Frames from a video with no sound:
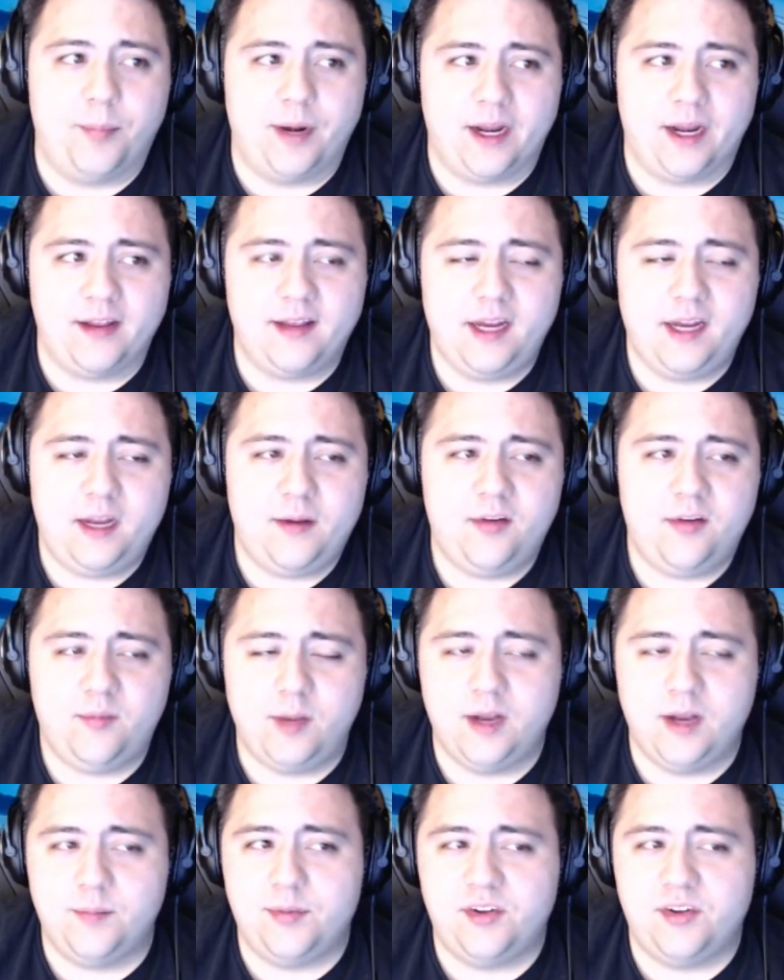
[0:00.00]
But I think in
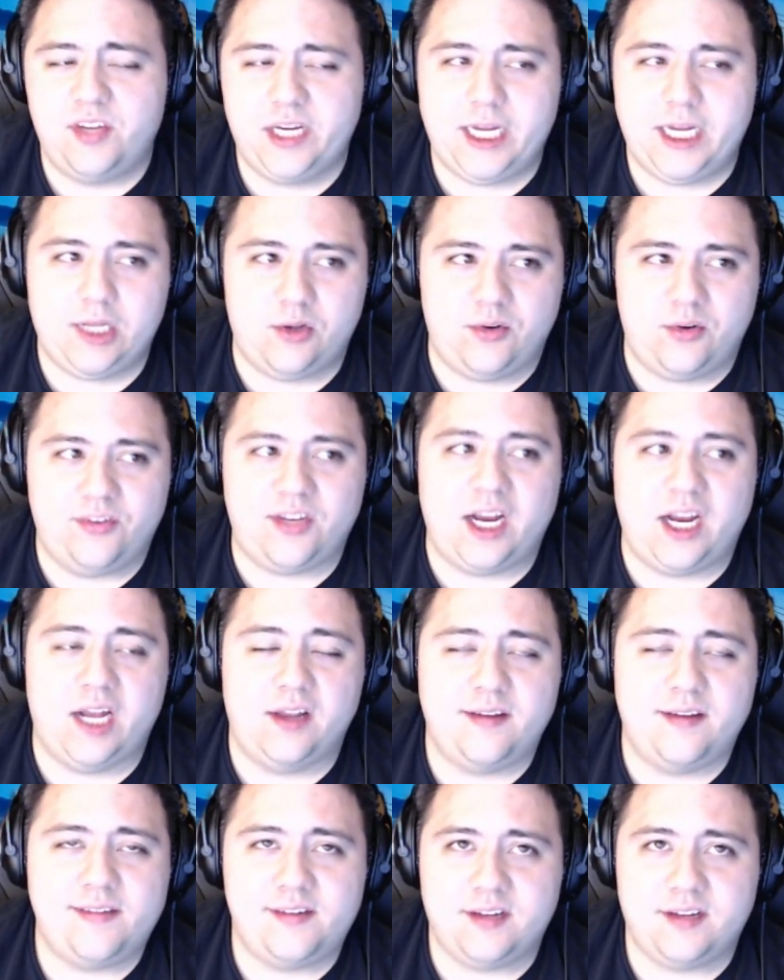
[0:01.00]
in particular,
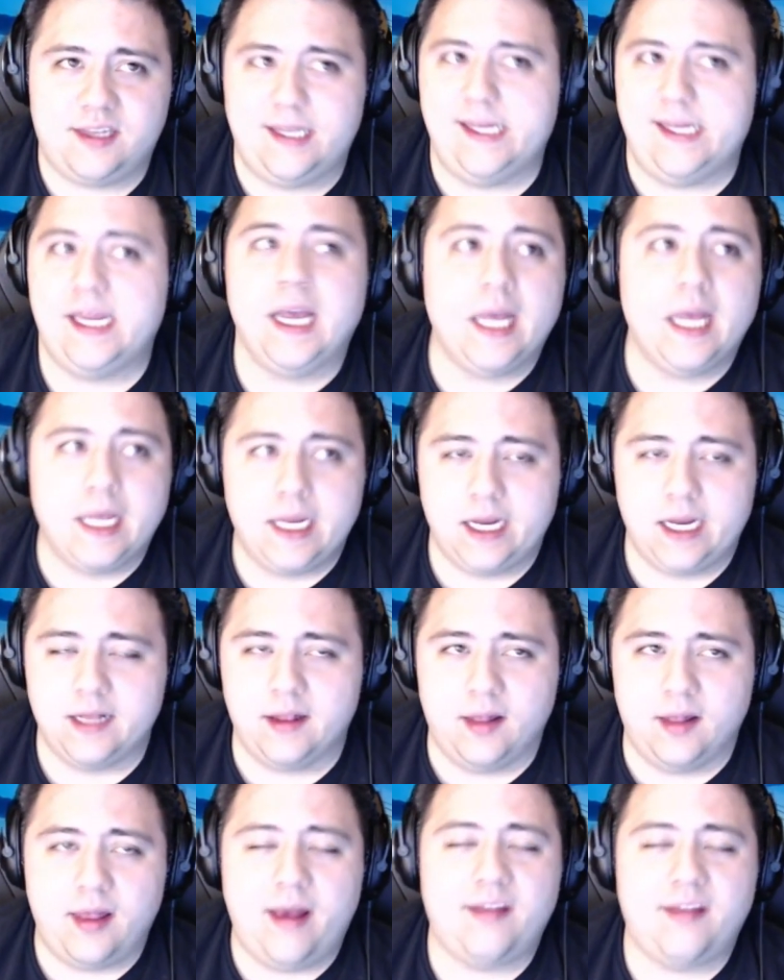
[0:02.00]
stylistically, in
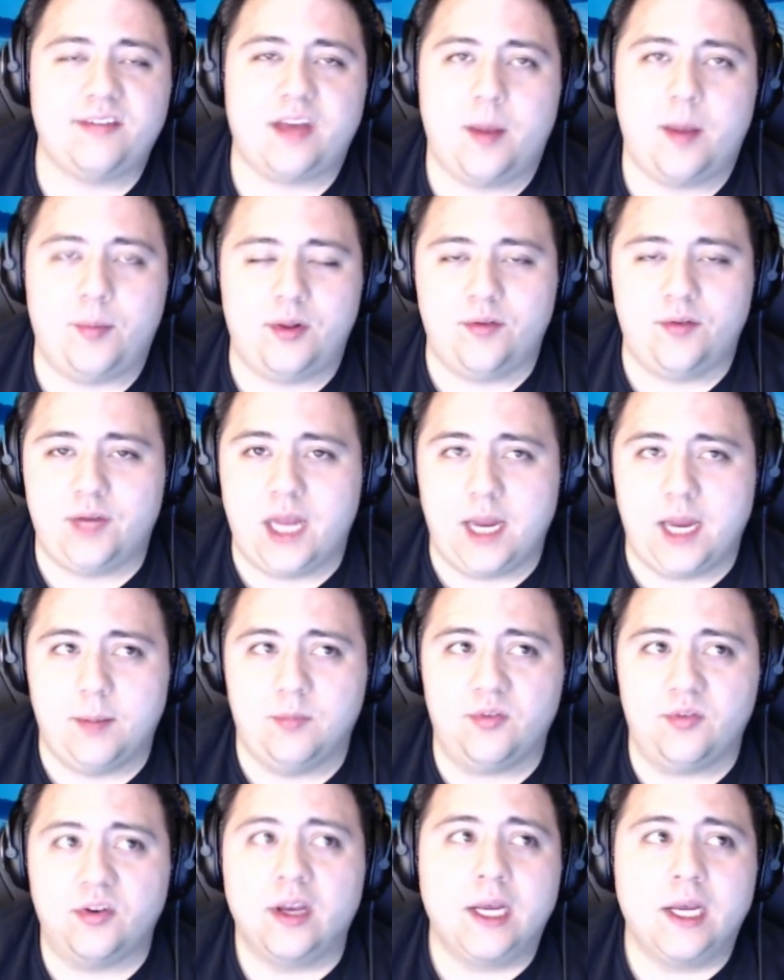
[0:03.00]
the last couple of
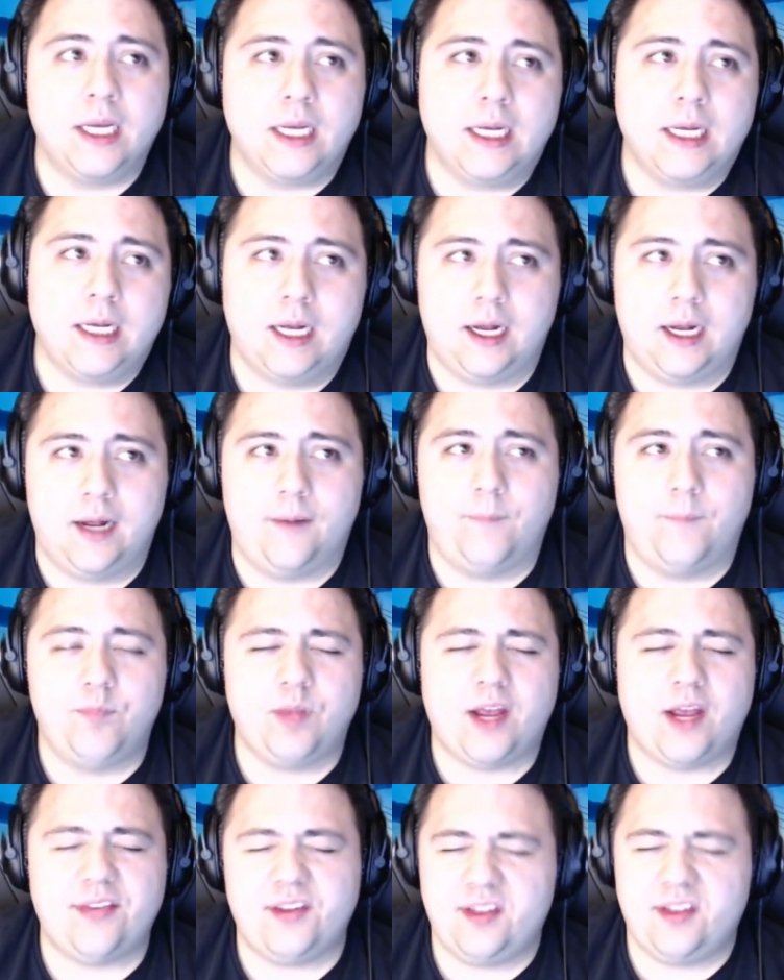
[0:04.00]
games, uh,
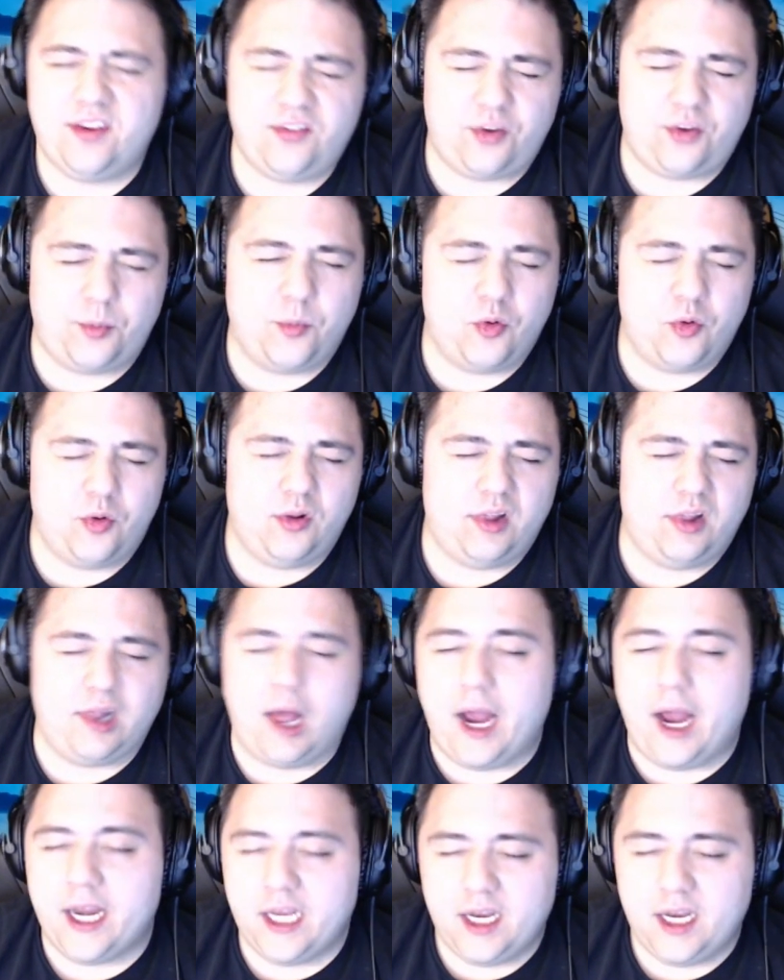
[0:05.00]
I think these are more
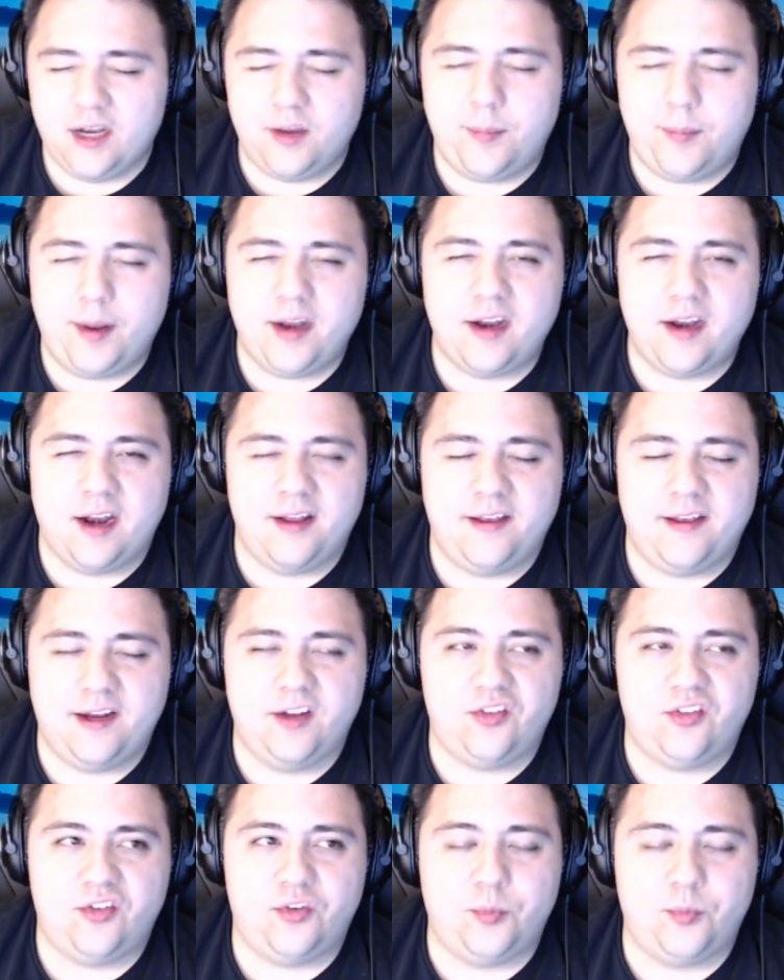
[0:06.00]
line independent. I think
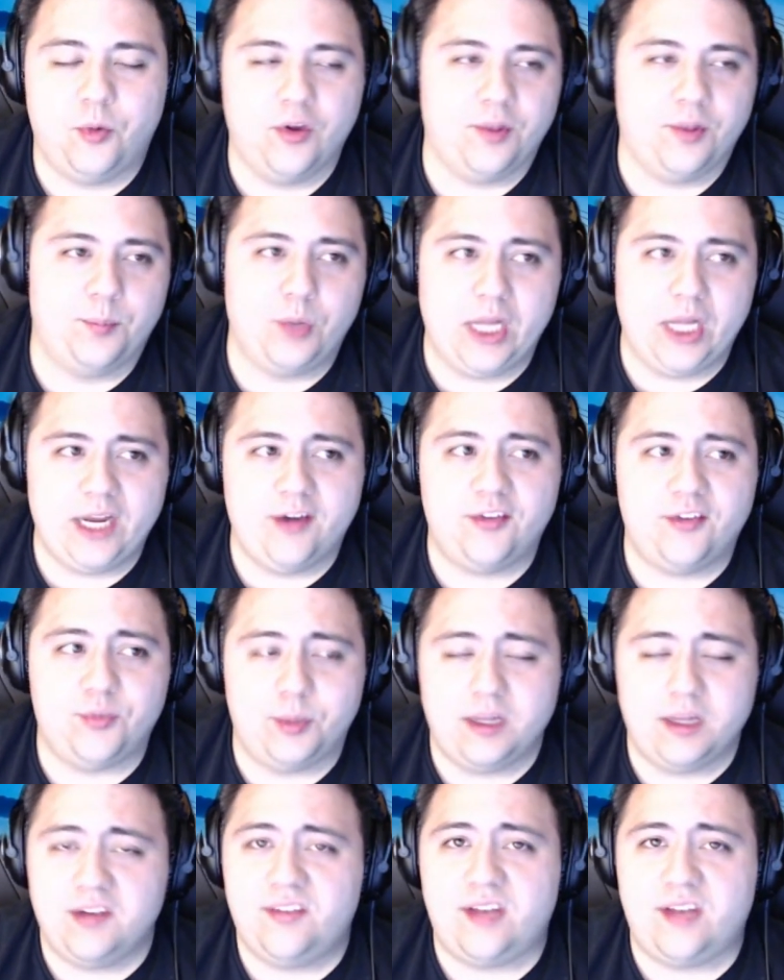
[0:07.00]
it's just more the players
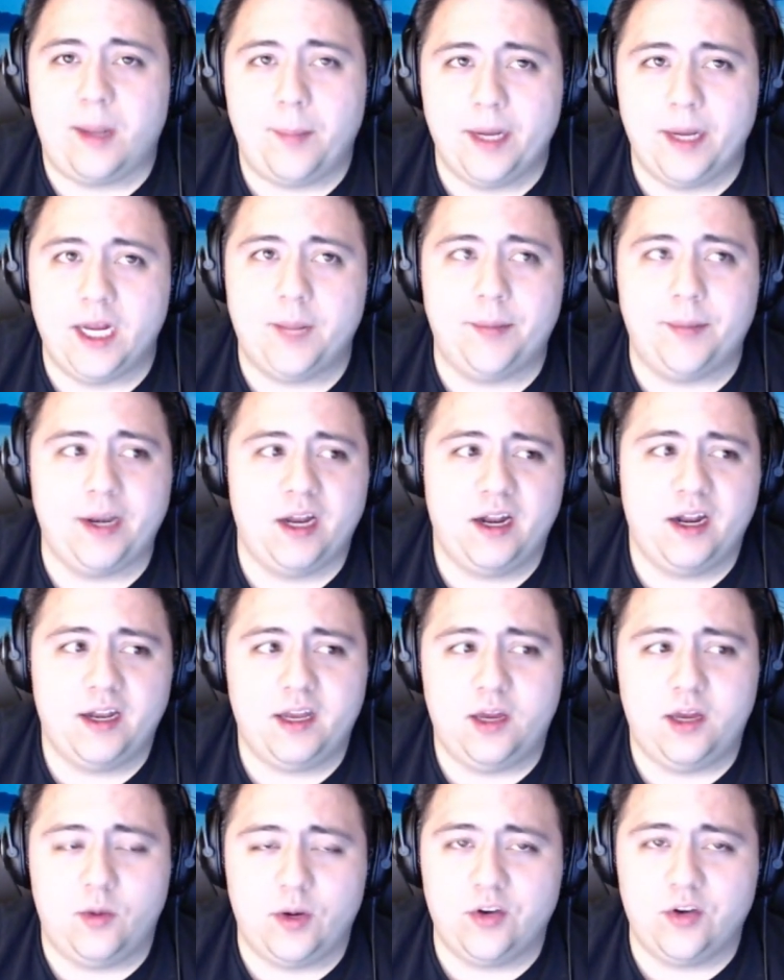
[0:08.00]
really stepping up and
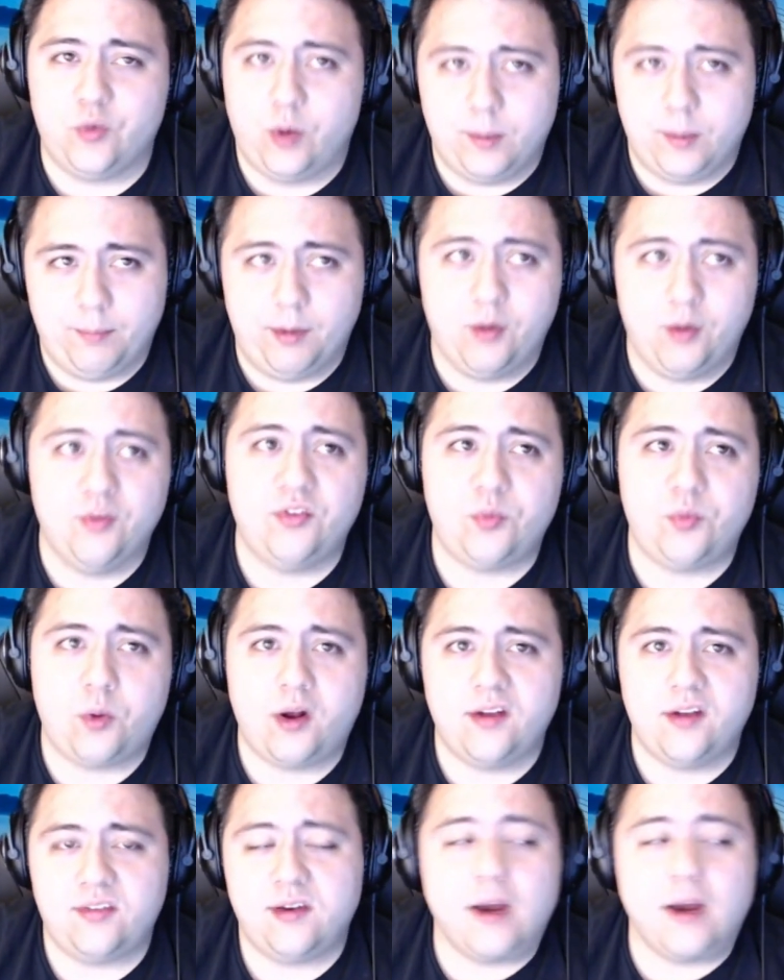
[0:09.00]
adhering to what Bones wants.